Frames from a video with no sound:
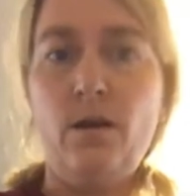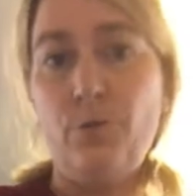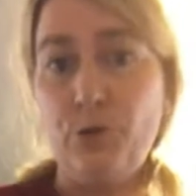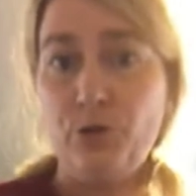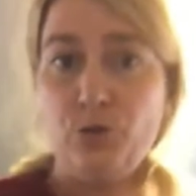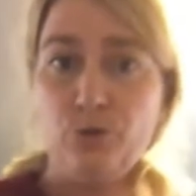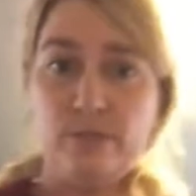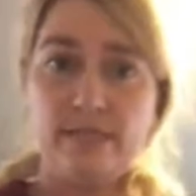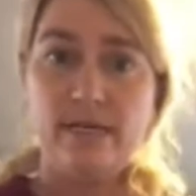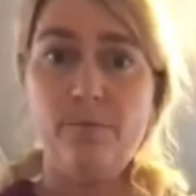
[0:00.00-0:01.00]
Really cool
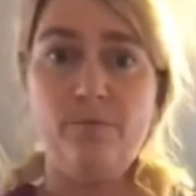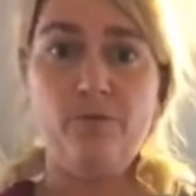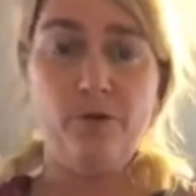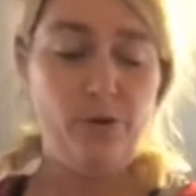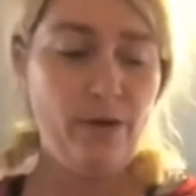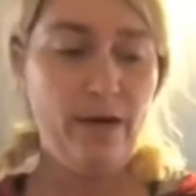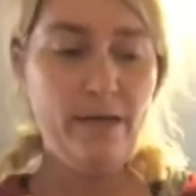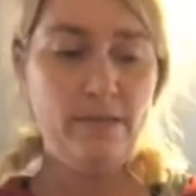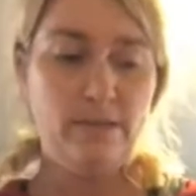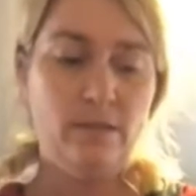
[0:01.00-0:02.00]
tip for you
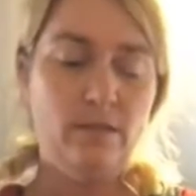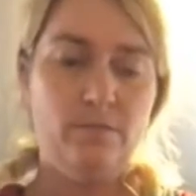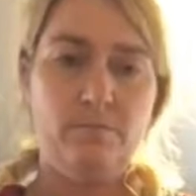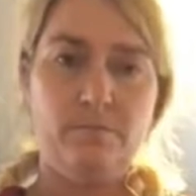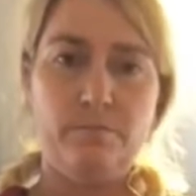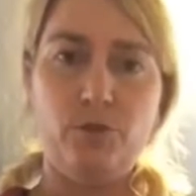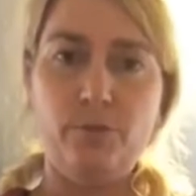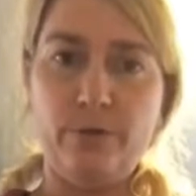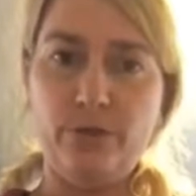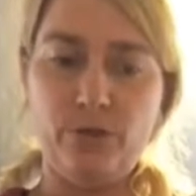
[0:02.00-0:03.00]
guys. Too
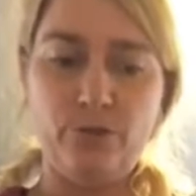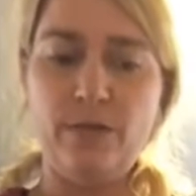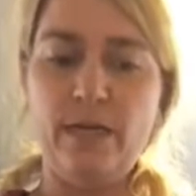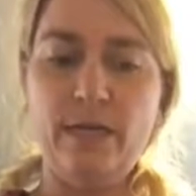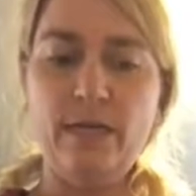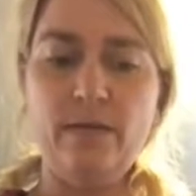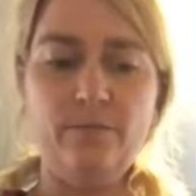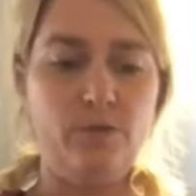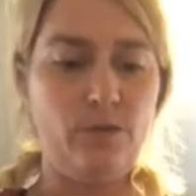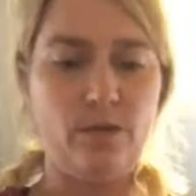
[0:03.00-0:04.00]
much
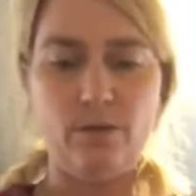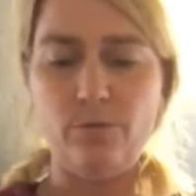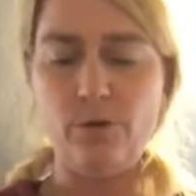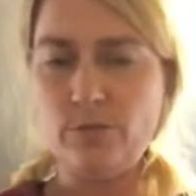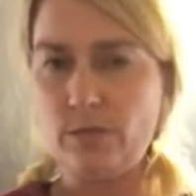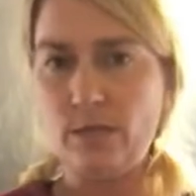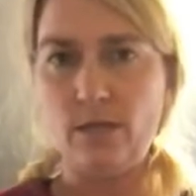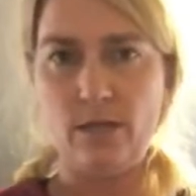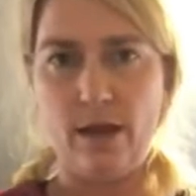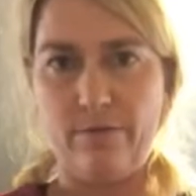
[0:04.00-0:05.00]
zucchini, you can roast
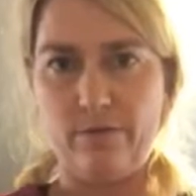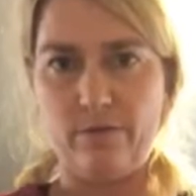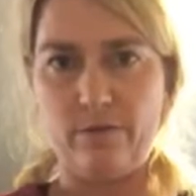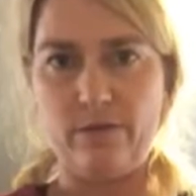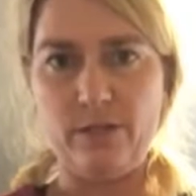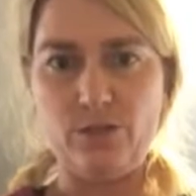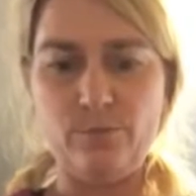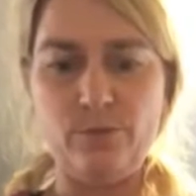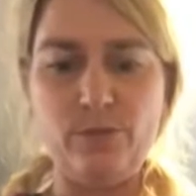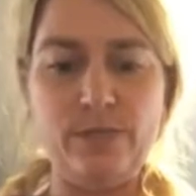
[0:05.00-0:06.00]
it, have it for your
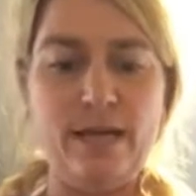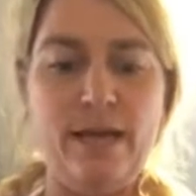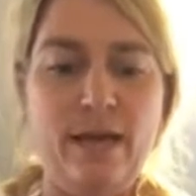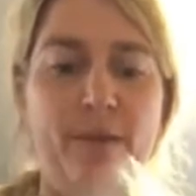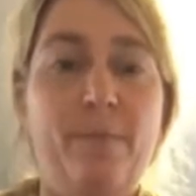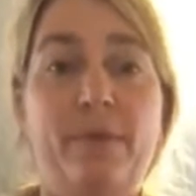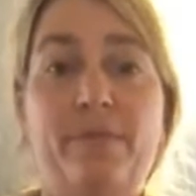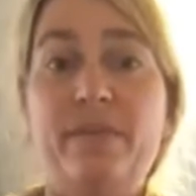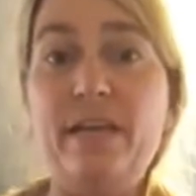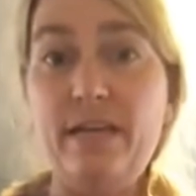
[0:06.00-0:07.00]
vegetables. But
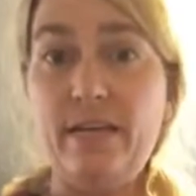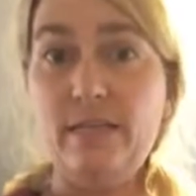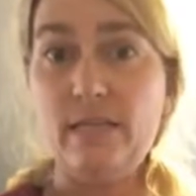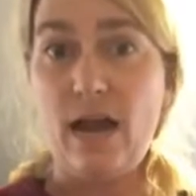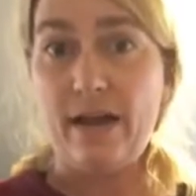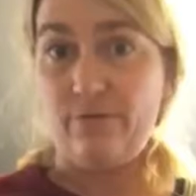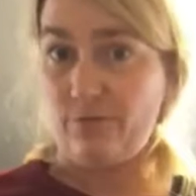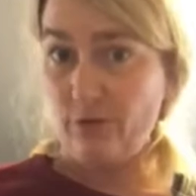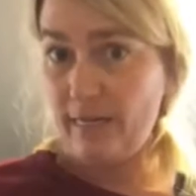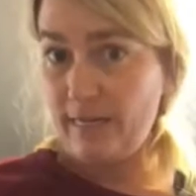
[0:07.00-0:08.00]
these I
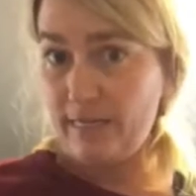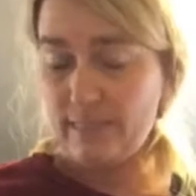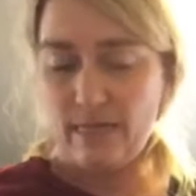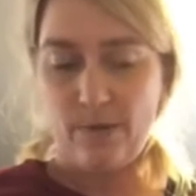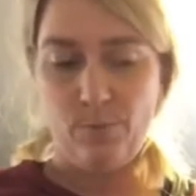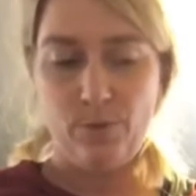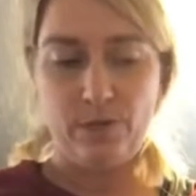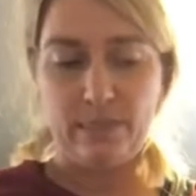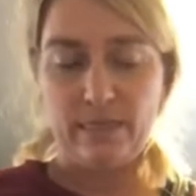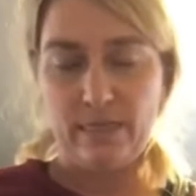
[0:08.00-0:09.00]
freeze and
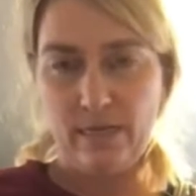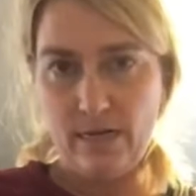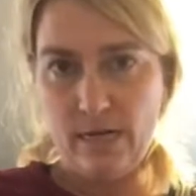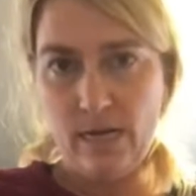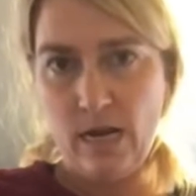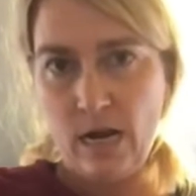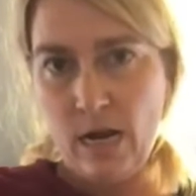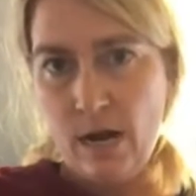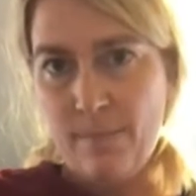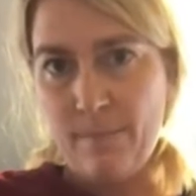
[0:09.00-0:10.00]
put in
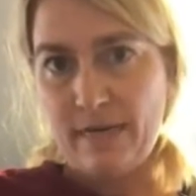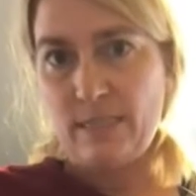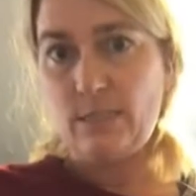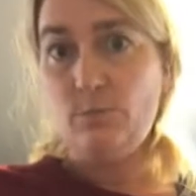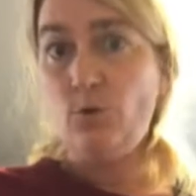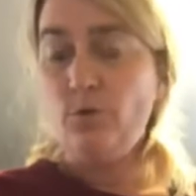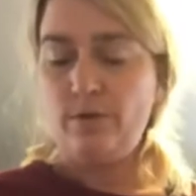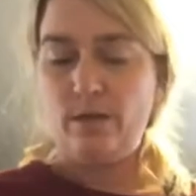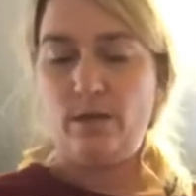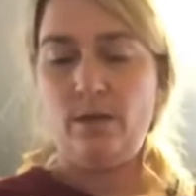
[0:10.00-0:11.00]
my
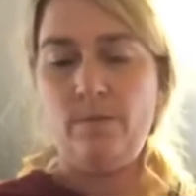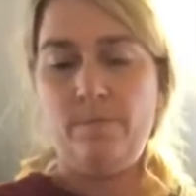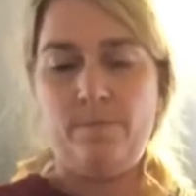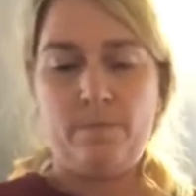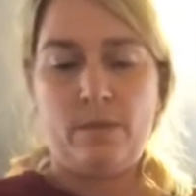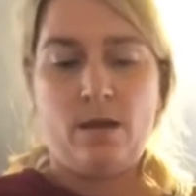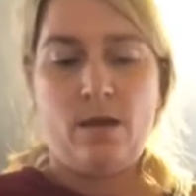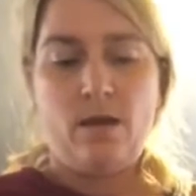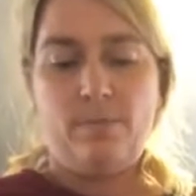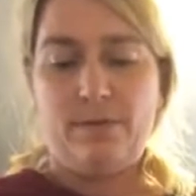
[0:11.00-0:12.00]
smoothie,
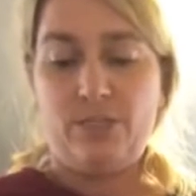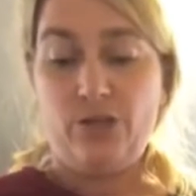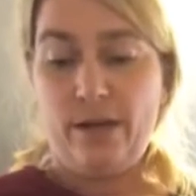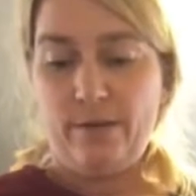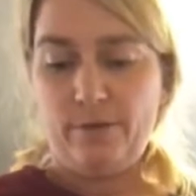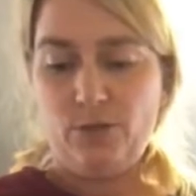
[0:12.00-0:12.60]
my shake, my